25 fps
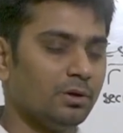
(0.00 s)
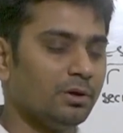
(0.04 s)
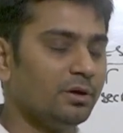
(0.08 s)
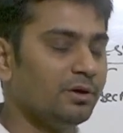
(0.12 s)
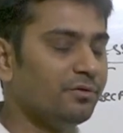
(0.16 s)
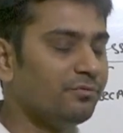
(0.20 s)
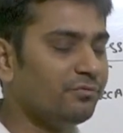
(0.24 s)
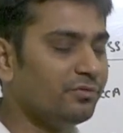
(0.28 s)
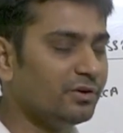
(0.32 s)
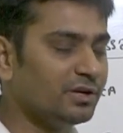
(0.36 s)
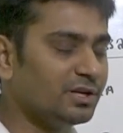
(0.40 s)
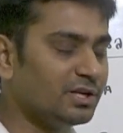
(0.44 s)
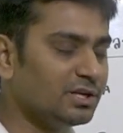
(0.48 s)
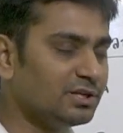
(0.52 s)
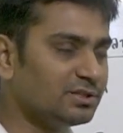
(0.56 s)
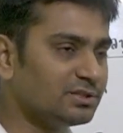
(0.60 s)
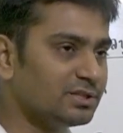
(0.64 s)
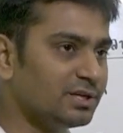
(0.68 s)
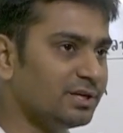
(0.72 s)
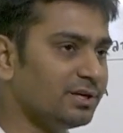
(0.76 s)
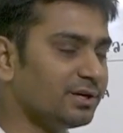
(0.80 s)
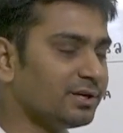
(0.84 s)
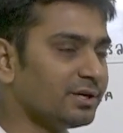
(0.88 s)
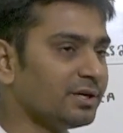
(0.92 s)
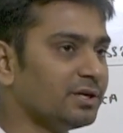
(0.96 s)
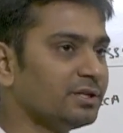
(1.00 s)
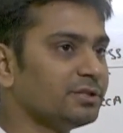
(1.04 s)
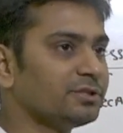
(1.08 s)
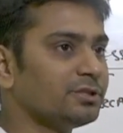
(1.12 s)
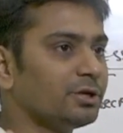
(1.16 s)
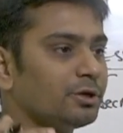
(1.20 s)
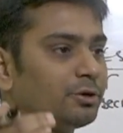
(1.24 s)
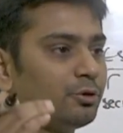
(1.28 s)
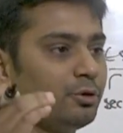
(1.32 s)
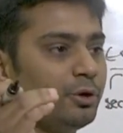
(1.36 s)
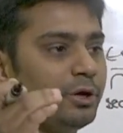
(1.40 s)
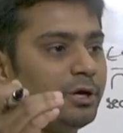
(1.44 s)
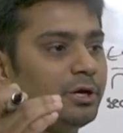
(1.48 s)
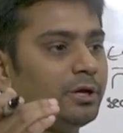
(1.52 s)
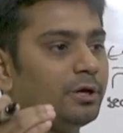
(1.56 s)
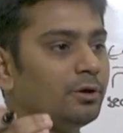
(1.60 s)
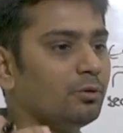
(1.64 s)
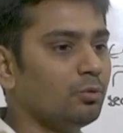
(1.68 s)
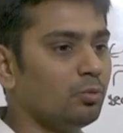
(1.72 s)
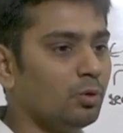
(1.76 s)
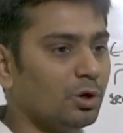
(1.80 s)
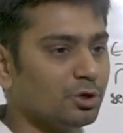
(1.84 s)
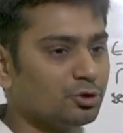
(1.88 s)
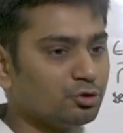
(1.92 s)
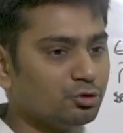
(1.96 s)
If it is internal security,
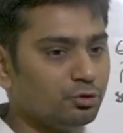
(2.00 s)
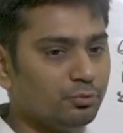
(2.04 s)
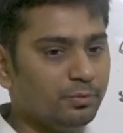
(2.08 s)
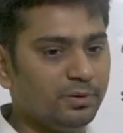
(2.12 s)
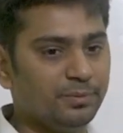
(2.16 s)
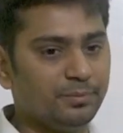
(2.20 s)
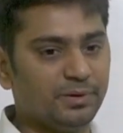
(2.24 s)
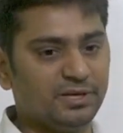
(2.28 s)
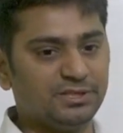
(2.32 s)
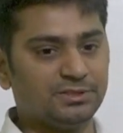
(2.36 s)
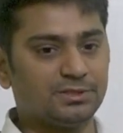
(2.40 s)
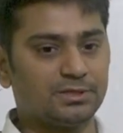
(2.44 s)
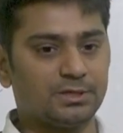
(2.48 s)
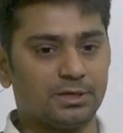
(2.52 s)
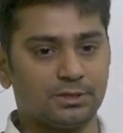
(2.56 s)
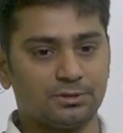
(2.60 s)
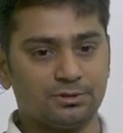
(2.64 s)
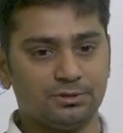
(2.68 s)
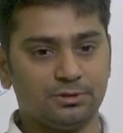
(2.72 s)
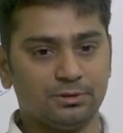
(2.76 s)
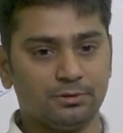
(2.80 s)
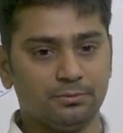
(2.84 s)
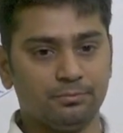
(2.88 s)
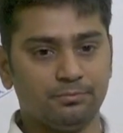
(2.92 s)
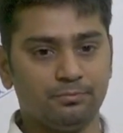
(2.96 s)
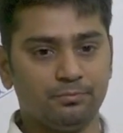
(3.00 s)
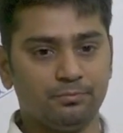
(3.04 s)
what should be my structure?